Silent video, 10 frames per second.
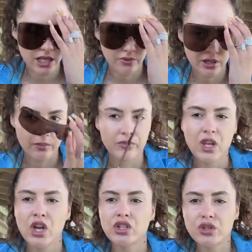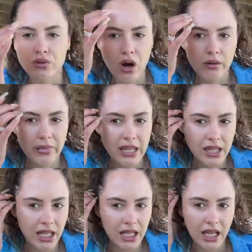with them. Do not be
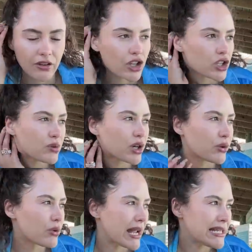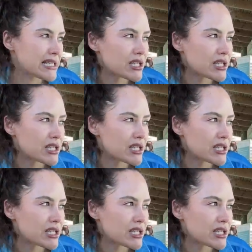thinking that you can race